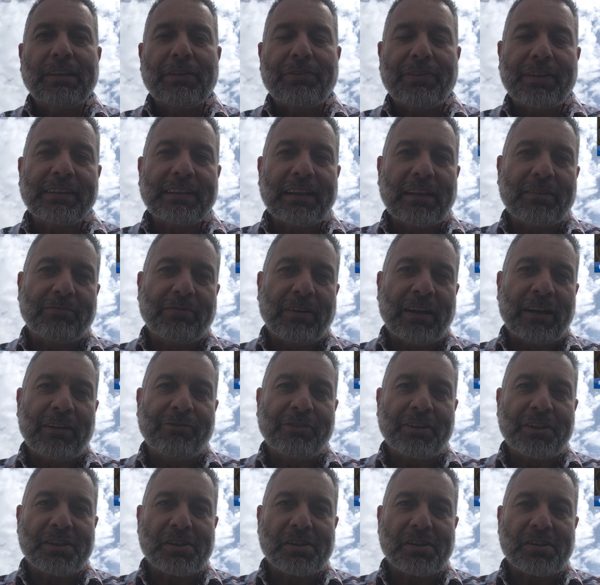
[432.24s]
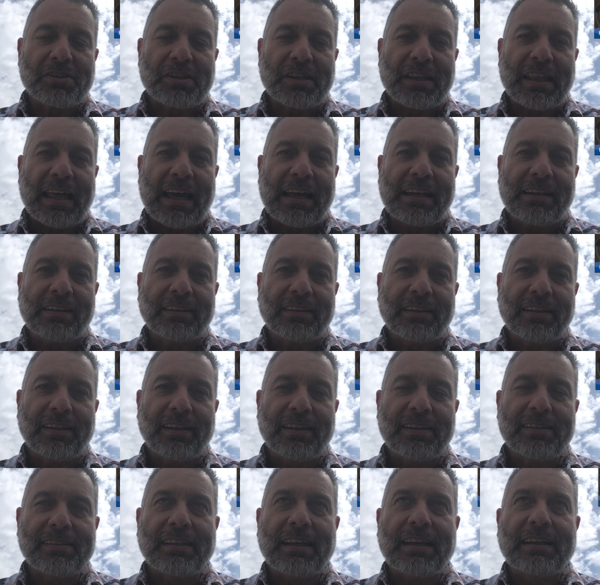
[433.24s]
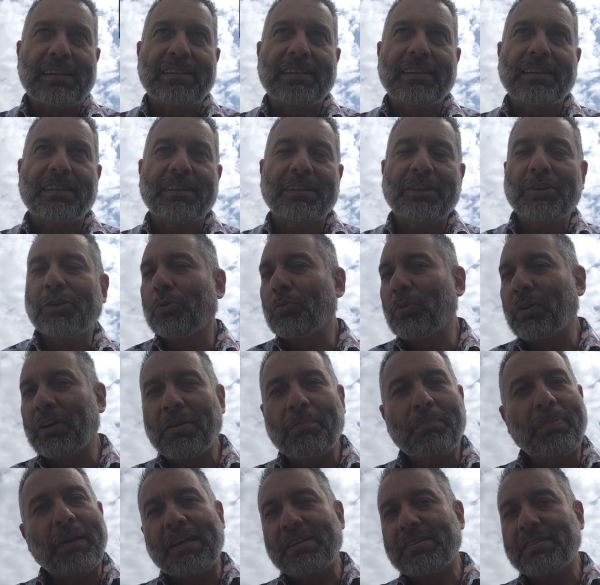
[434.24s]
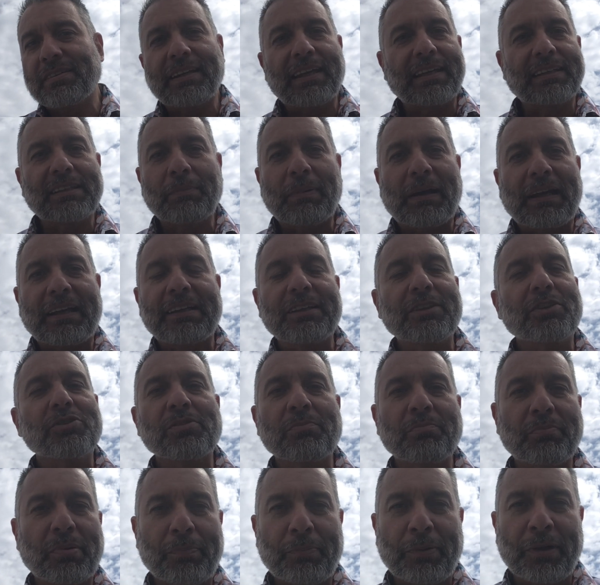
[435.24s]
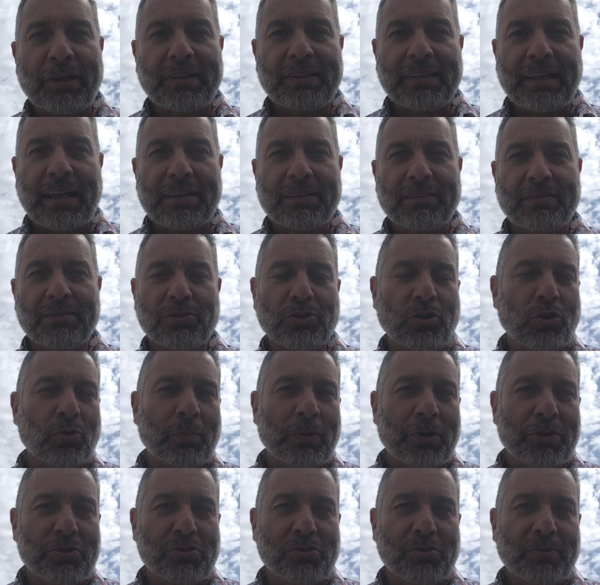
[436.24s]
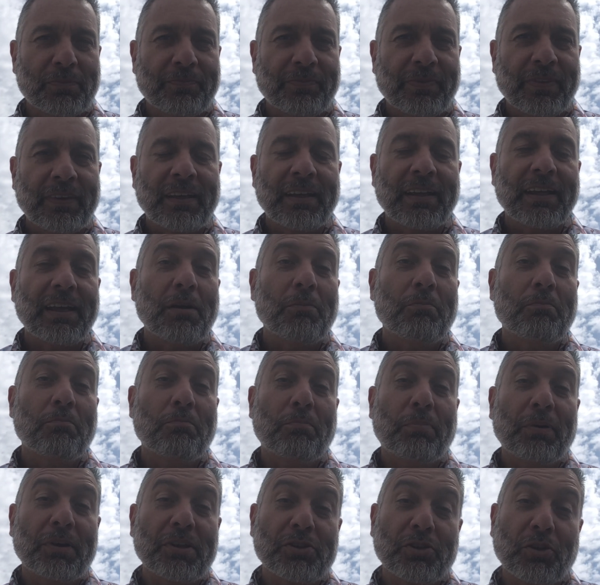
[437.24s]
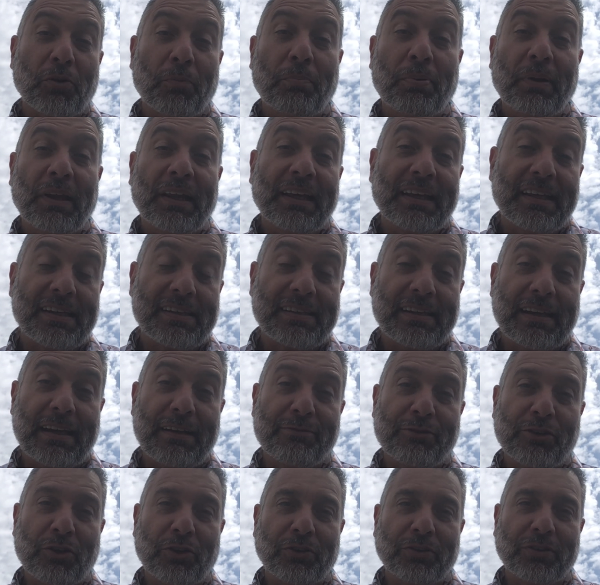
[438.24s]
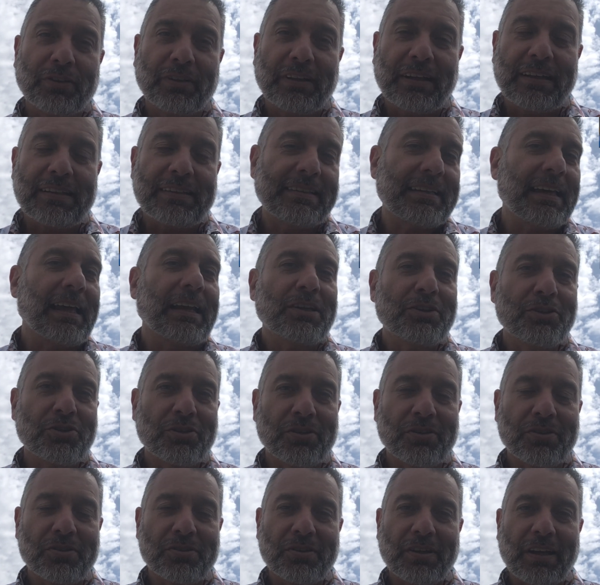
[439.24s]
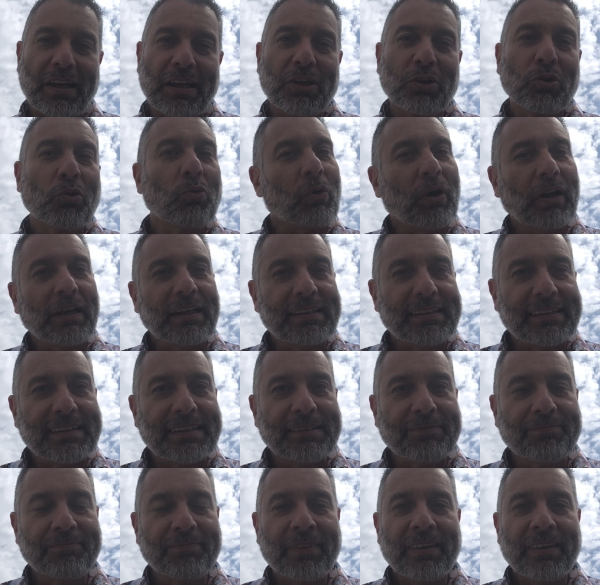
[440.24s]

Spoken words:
the thing that benefits Zidane is that, when he plays 3 at the back, he doesn't prepare that so much, but he's got players that have got intelligence and quality.